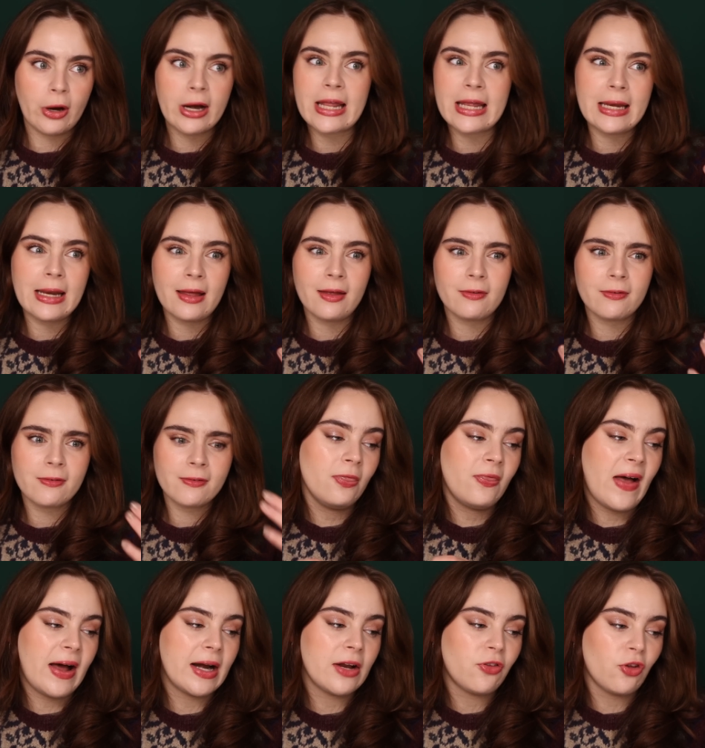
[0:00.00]
prettiness
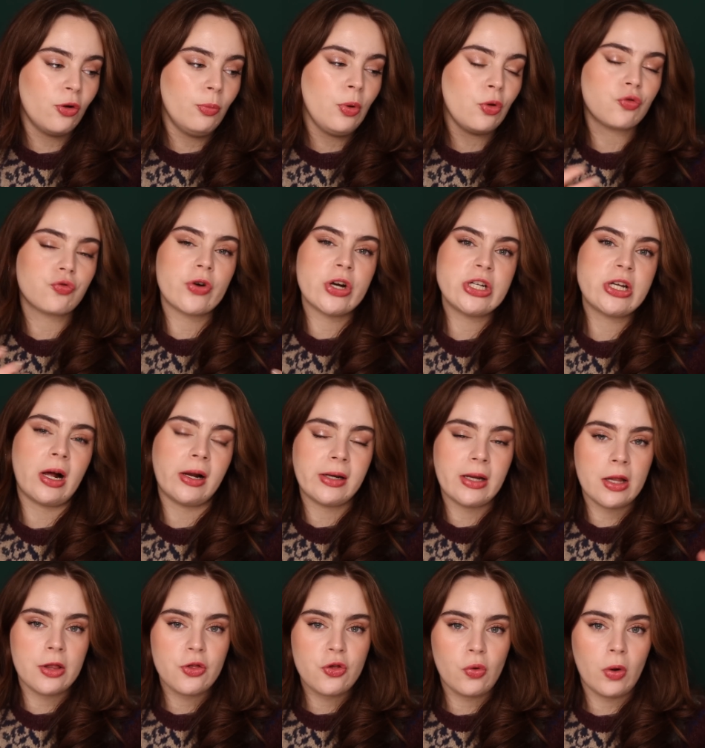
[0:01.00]
that it's almost
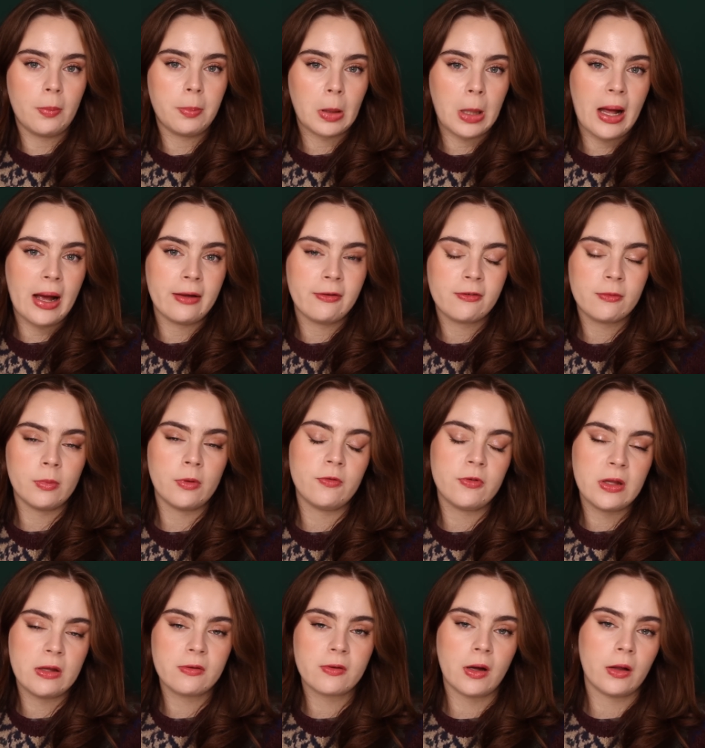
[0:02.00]
redundant to apply some
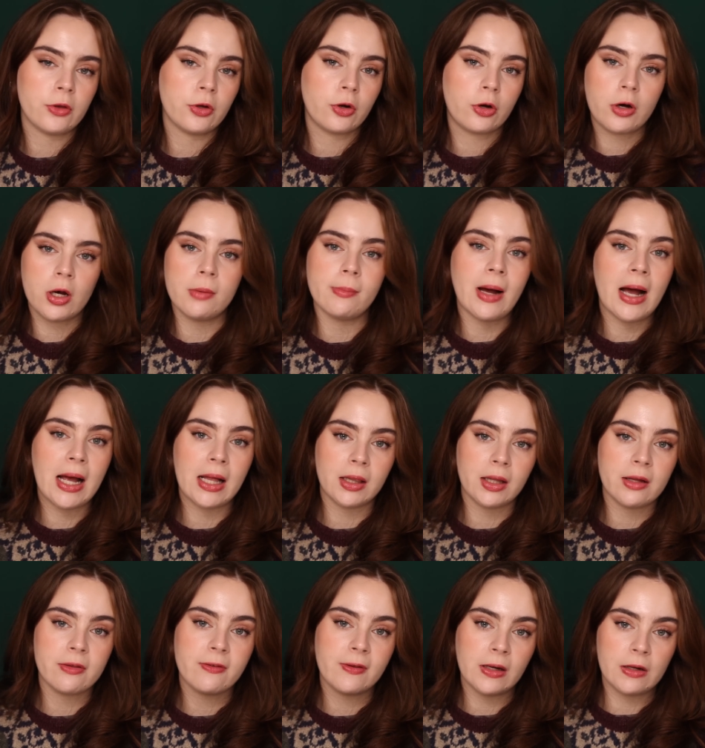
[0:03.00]
of these other cream
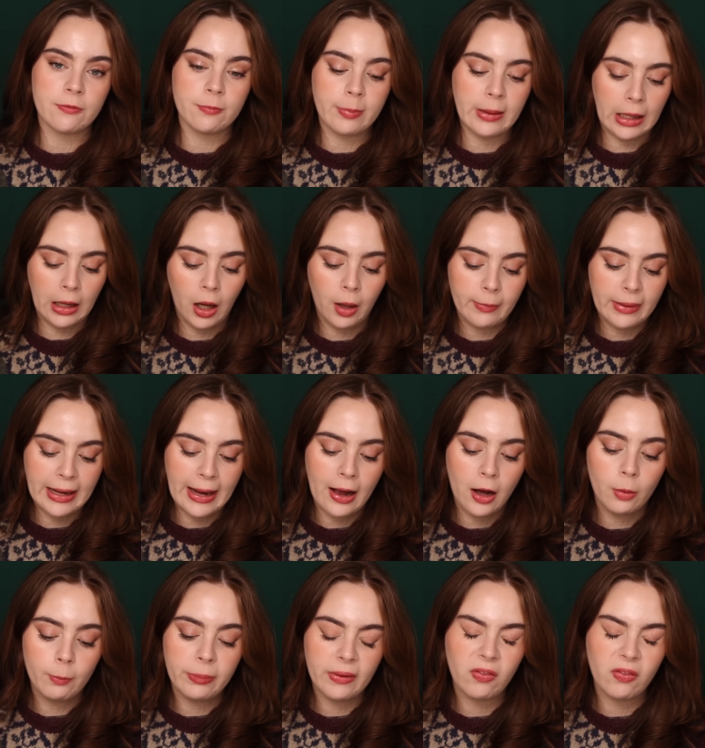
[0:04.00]
highlights that have been coming out,